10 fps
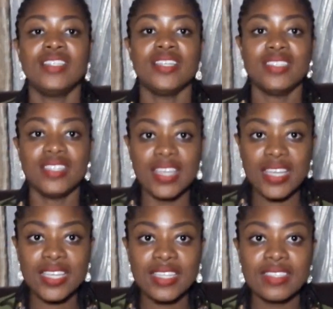the
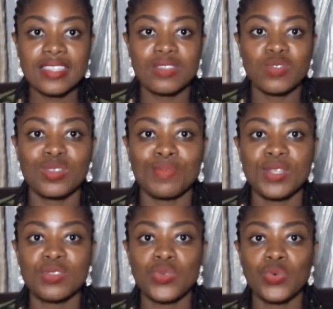date was
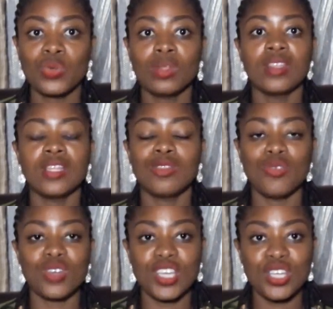being sold, the
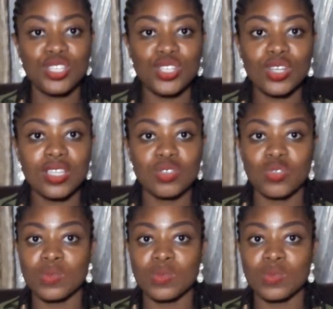location